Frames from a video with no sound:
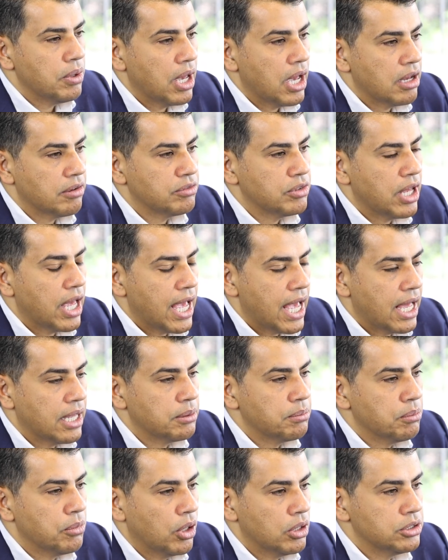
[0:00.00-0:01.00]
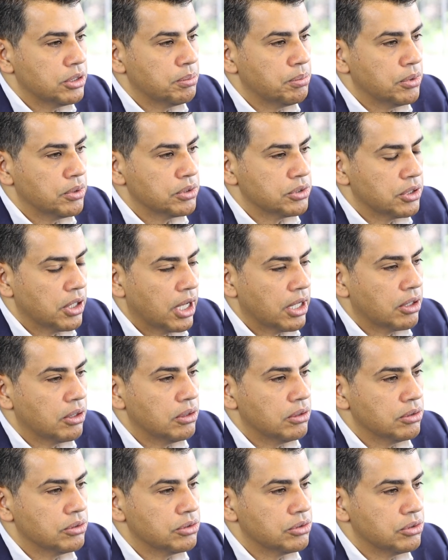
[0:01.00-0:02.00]
we have to add multiple
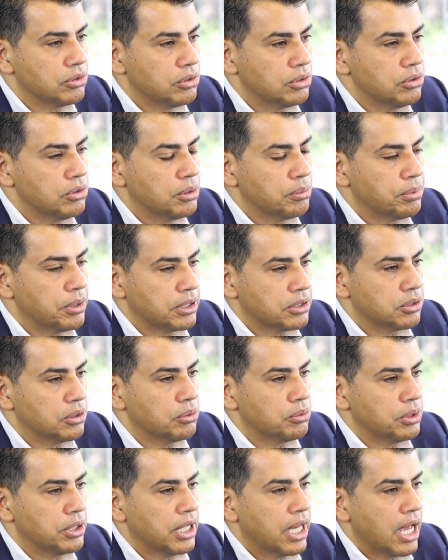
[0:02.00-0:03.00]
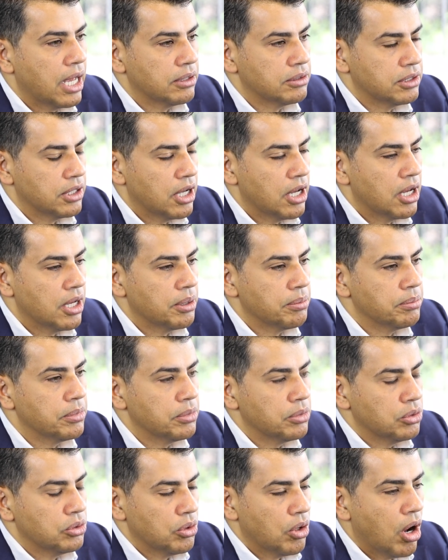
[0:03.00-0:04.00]
cycles to the pixel readout time
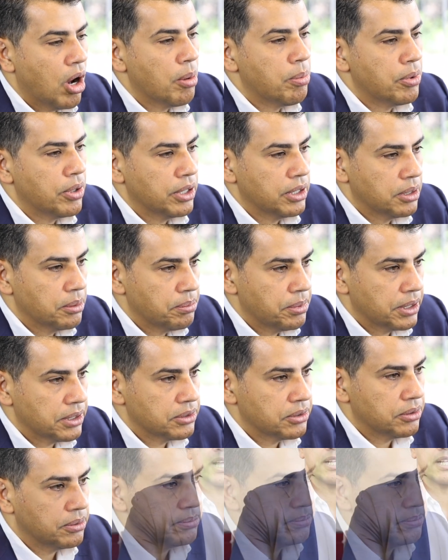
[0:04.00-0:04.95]
to operate the pixel.